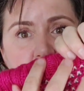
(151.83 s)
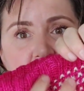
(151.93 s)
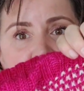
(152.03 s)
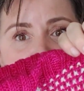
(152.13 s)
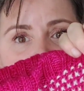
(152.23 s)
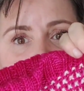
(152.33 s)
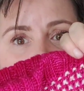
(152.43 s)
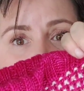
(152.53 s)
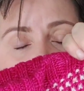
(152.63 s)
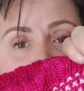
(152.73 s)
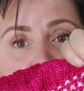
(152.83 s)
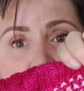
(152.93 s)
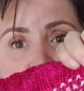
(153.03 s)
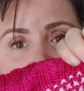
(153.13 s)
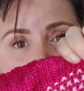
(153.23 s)
I wanted it to be all
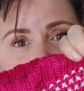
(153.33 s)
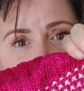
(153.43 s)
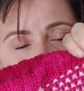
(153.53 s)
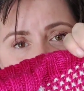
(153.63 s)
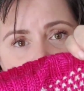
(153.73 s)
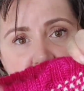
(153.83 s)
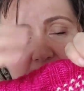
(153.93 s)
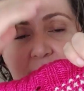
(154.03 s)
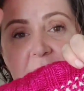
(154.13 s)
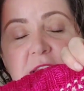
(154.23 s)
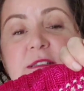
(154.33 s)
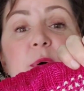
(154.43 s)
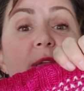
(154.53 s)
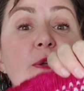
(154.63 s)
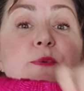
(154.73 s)
pink with little light dots. So
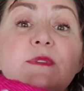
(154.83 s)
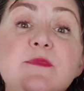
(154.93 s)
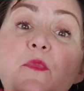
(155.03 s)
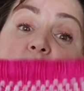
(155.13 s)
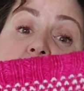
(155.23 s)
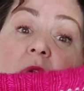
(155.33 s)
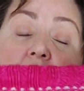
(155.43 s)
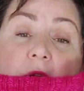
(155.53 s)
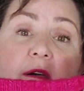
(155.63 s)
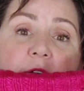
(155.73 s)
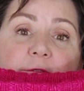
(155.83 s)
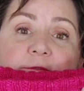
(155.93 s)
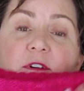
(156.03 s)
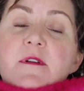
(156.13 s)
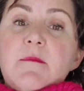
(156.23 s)
I used more
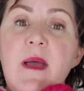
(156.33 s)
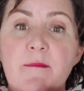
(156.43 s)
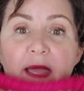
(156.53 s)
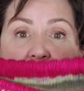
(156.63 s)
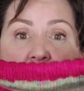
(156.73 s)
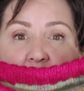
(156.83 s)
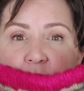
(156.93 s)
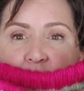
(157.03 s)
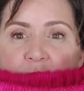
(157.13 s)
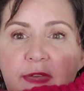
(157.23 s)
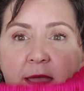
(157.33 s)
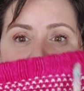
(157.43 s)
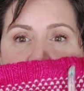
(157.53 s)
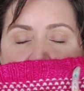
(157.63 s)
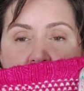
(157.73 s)
of my main color
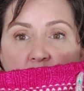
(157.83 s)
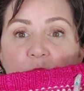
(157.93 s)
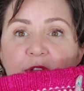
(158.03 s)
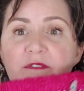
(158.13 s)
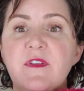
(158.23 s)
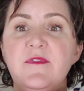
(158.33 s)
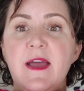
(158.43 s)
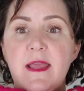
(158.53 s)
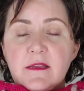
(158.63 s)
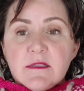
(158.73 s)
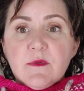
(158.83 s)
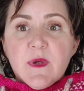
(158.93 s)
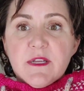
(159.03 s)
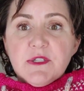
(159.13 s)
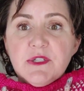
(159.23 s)
than I would have if I had
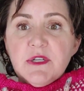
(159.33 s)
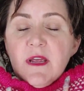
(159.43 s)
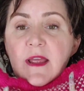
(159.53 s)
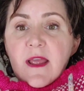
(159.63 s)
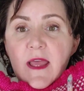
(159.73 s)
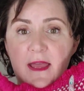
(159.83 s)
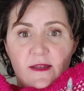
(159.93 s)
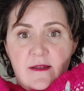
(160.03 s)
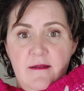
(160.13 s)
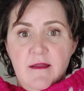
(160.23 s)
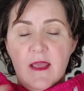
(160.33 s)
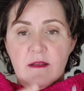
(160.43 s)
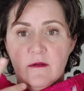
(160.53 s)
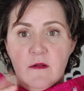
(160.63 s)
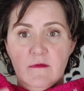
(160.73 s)
switched and
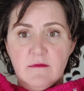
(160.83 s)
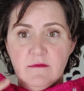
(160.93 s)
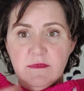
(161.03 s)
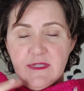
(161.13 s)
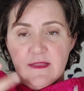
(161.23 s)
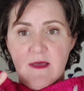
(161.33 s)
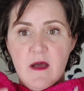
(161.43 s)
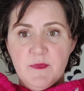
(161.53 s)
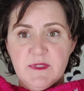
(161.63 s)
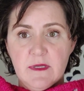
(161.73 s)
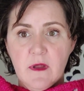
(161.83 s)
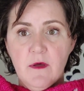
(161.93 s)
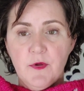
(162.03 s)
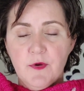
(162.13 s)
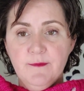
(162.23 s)
done the opposite
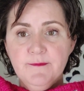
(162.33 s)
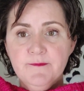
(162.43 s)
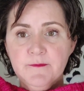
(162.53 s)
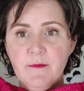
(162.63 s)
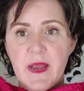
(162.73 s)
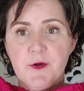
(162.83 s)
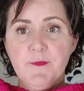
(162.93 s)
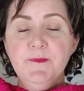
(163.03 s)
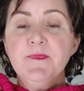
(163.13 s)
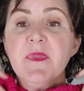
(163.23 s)
color pattern.